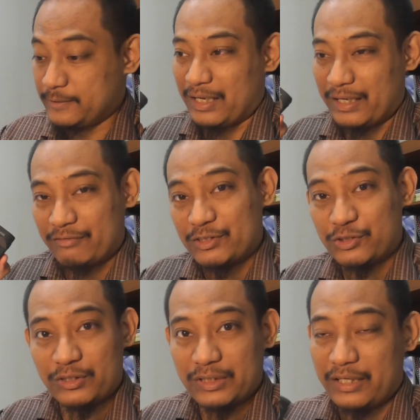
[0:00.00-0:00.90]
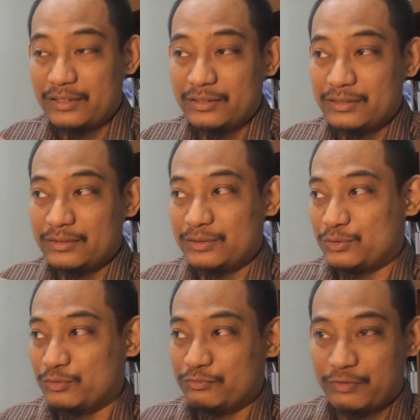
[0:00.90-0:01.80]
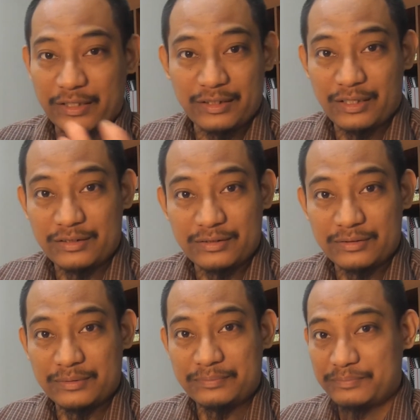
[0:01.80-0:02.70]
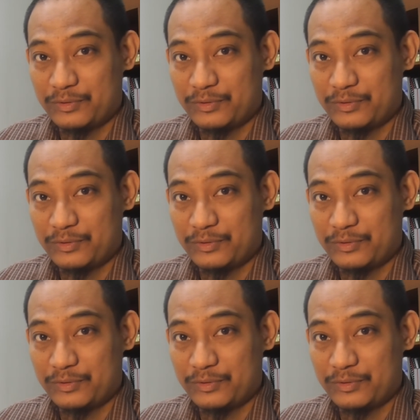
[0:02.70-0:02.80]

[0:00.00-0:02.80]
I have a choice either to find other